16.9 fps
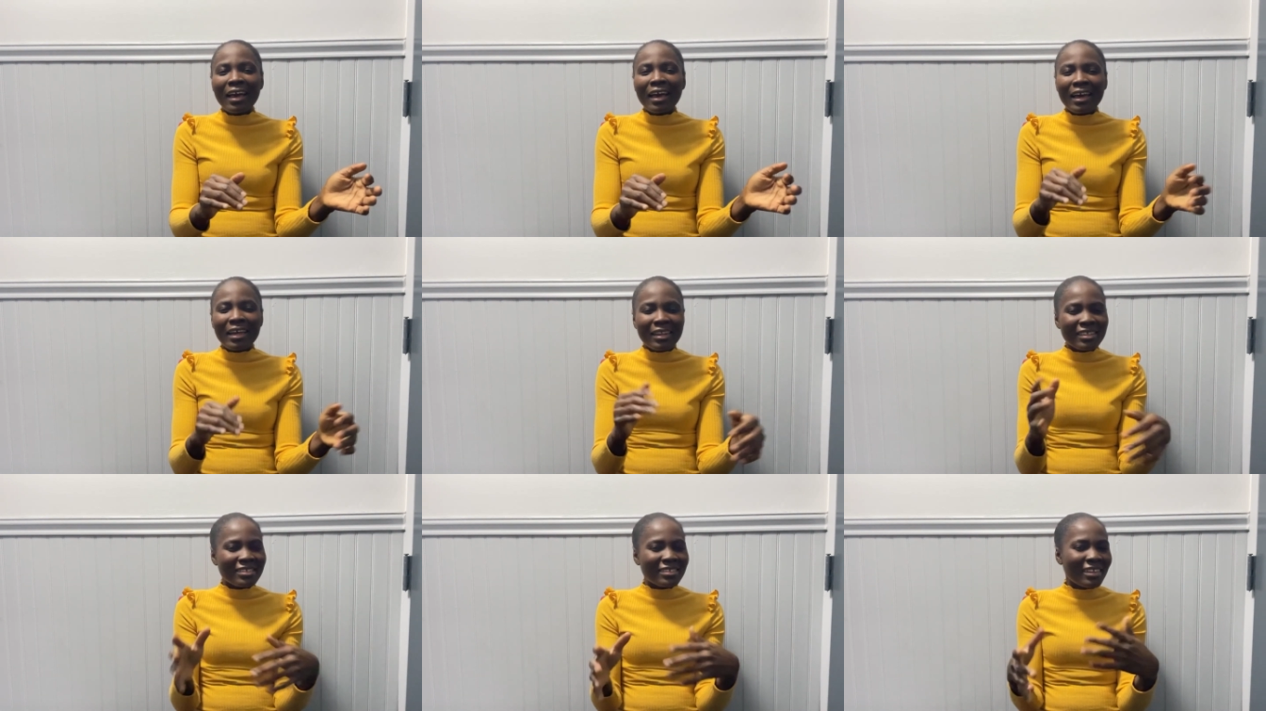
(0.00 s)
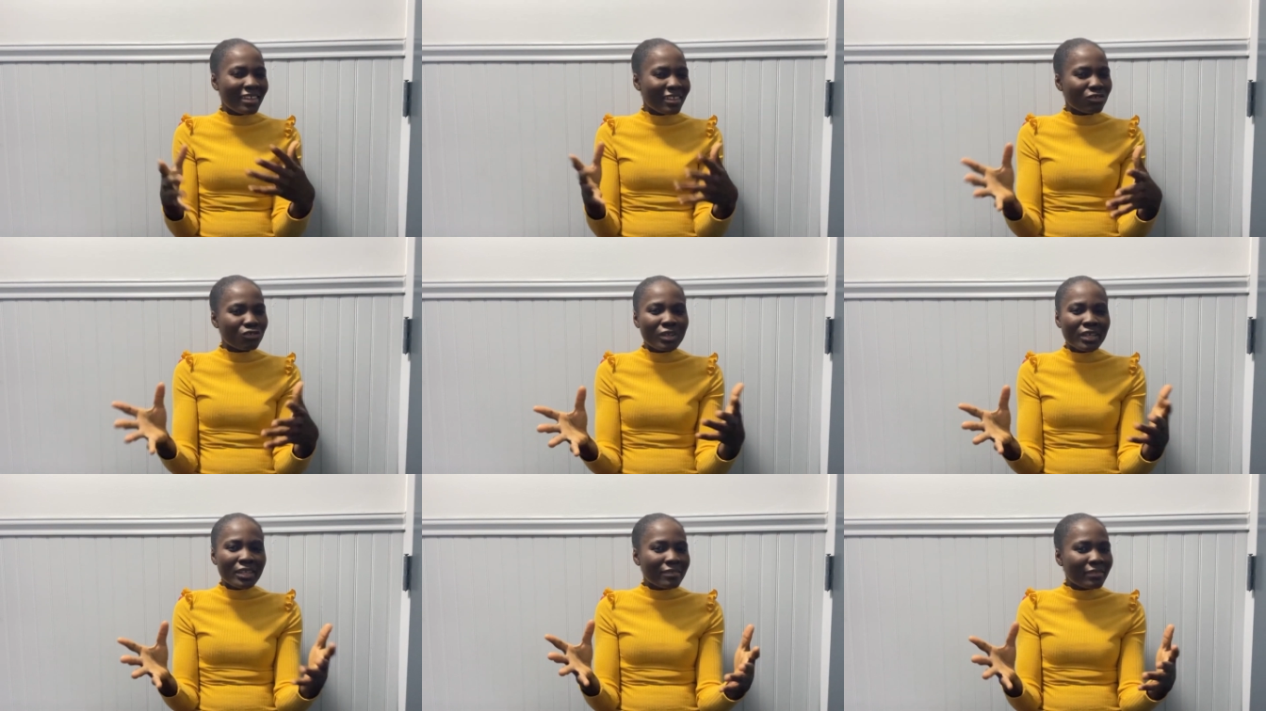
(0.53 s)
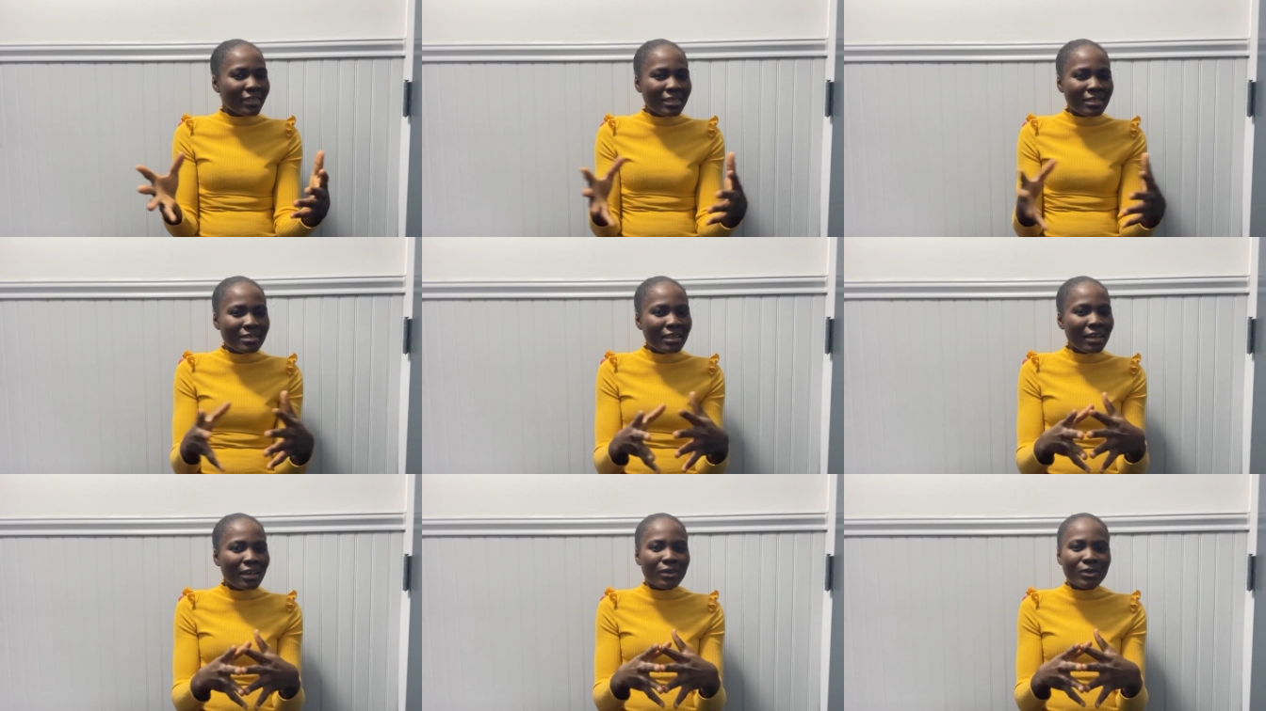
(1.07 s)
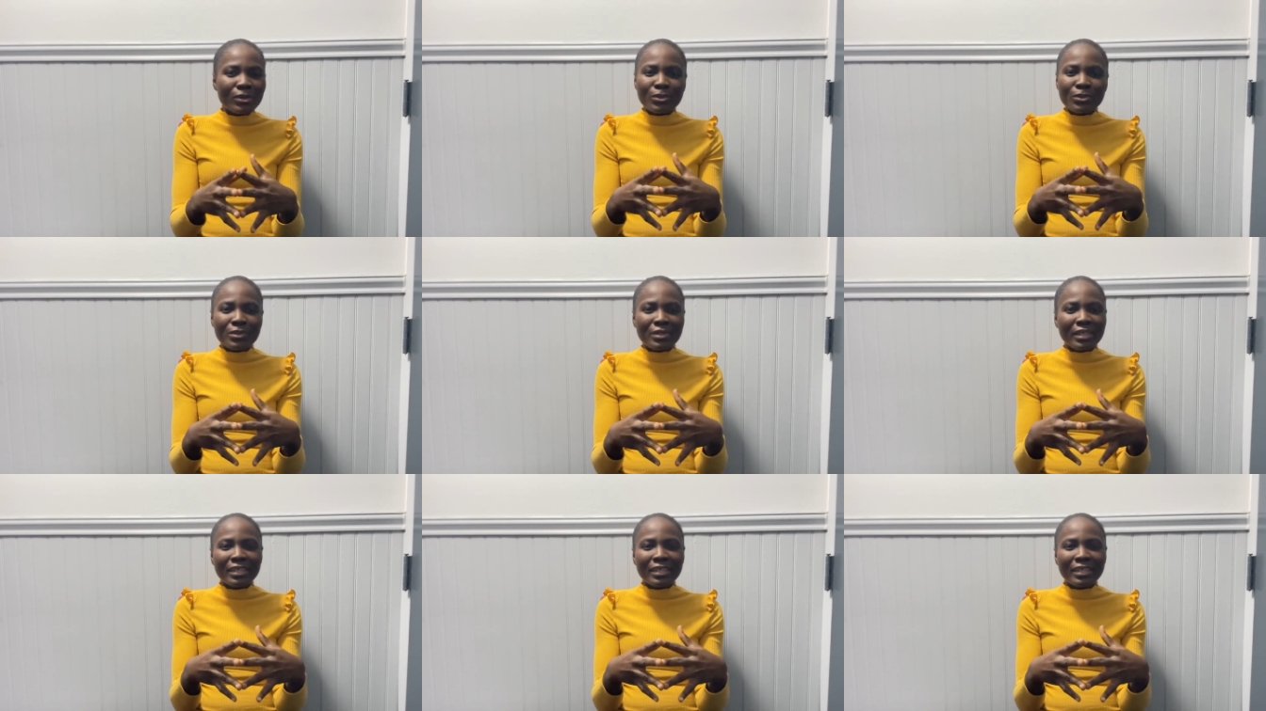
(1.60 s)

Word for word: And I started trying things out.